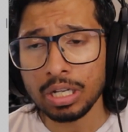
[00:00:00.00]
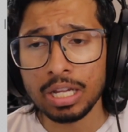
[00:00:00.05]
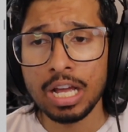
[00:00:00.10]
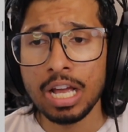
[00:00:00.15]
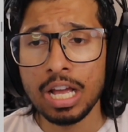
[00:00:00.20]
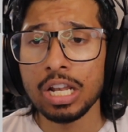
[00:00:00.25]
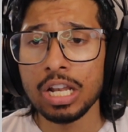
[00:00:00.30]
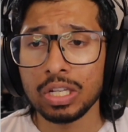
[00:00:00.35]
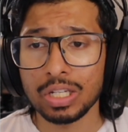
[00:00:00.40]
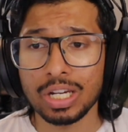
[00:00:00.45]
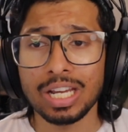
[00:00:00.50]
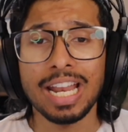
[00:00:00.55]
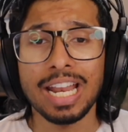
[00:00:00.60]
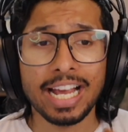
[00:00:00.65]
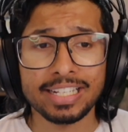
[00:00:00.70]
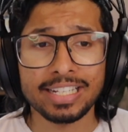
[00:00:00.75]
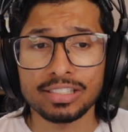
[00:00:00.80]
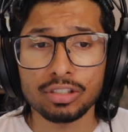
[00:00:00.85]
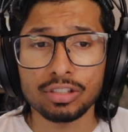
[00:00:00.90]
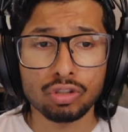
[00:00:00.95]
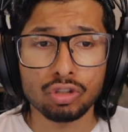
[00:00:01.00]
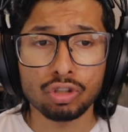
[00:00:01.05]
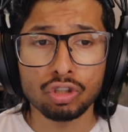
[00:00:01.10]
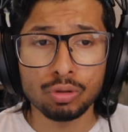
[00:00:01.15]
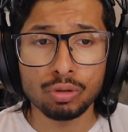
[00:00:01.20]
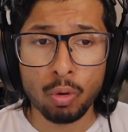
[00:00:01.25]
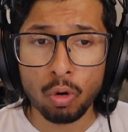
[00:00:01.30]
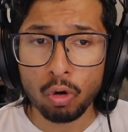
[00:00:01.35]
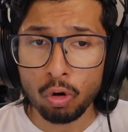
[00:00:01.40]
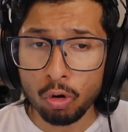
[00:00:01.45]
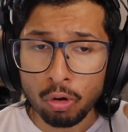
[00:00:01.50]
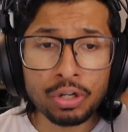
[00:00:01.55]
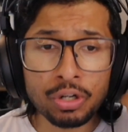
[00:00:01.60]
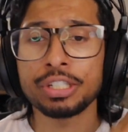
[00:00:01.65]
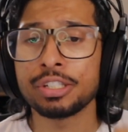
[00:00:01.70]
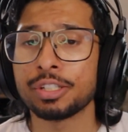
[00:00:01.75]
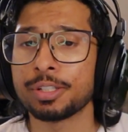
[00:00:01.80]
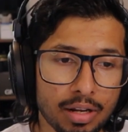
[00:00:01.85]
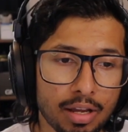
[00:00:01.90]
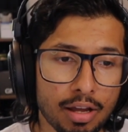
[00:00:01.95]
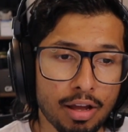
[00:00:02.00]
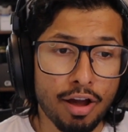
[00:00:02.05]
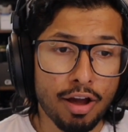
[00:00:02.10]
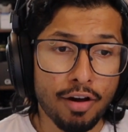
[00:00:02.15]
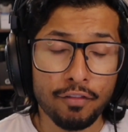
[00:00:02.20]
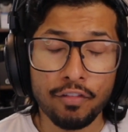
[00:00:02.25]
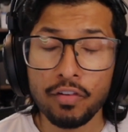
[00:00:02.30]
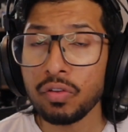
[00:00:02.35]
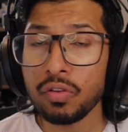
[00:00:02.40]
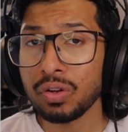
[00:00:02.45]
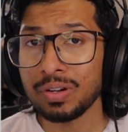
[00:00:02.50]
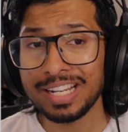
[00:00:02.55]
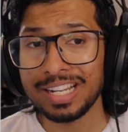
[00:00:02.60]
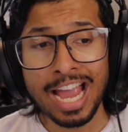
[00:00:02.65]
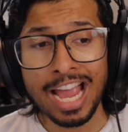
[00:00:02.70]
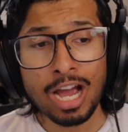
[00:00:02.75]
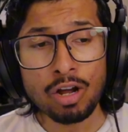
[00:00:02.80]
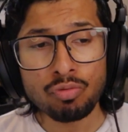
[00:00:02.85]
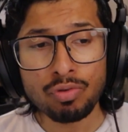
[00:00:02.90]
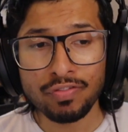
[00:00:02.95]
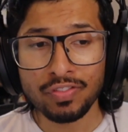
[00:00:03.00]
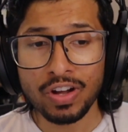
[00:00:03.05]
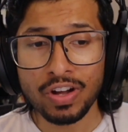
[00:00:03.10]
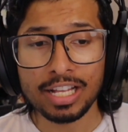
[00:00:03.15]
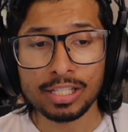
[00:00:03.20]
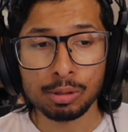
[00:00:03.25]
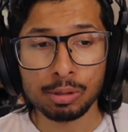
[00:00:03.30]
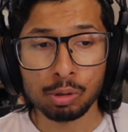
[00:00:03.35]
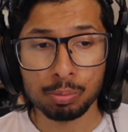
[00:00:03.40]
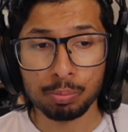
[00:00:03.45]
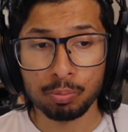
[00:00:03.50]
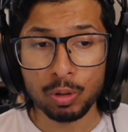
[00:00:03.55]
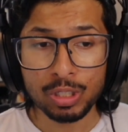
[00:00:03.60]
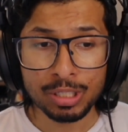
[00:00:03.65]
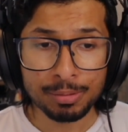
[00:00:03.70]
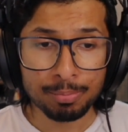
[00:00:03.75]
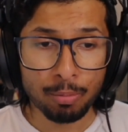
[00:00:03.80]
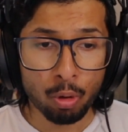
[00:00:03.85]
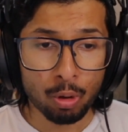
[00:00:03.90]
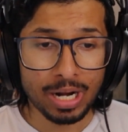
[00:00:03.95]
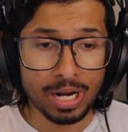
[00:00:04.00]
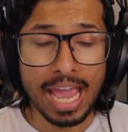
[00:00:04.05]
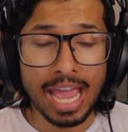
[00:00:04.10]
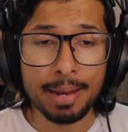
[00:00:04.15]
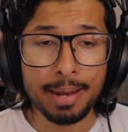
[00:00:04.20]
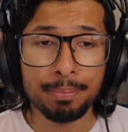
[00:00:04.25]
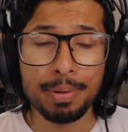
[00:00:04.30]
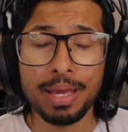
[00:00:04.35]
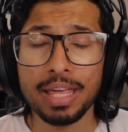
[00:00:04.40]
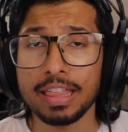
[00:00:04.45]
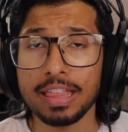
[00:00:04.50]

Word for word: to get access to more orders. Further down, we've got Switchboard and Pyth.